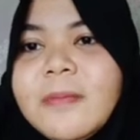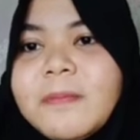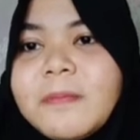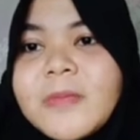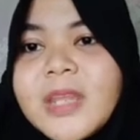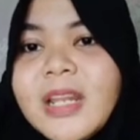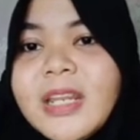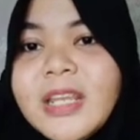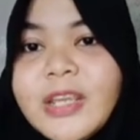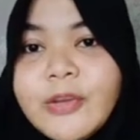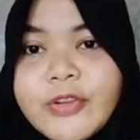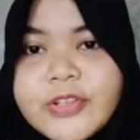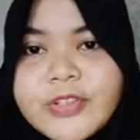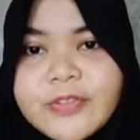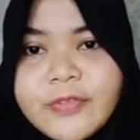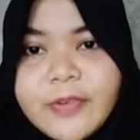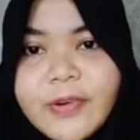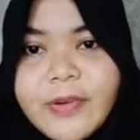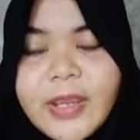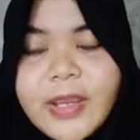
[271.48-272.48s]
language
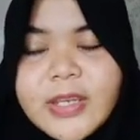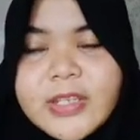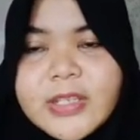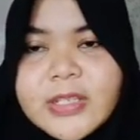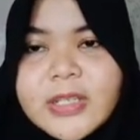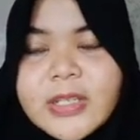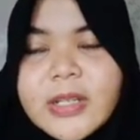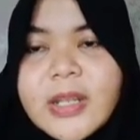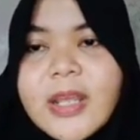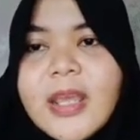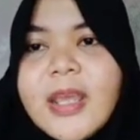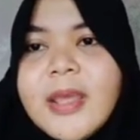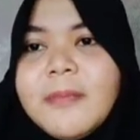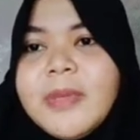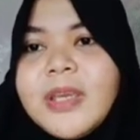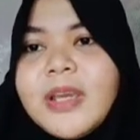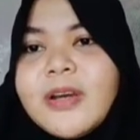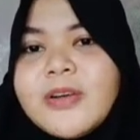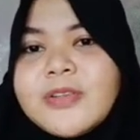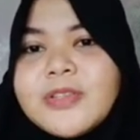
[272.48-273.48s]
variation,
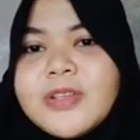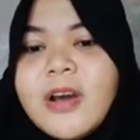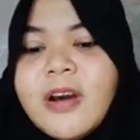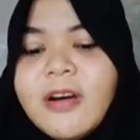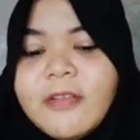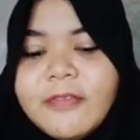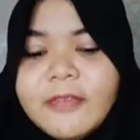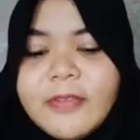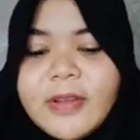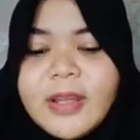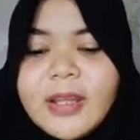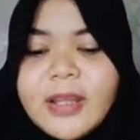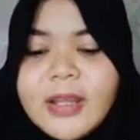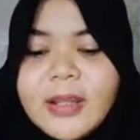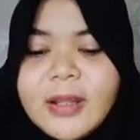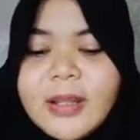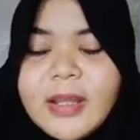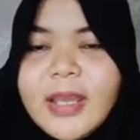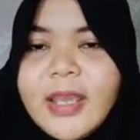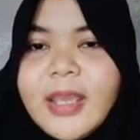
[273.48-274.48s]
because of
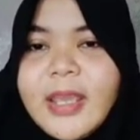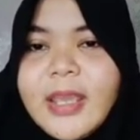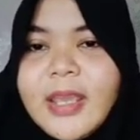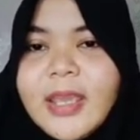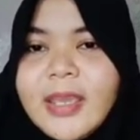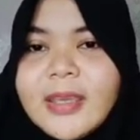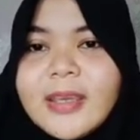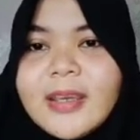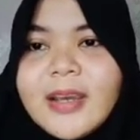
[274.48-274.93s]
a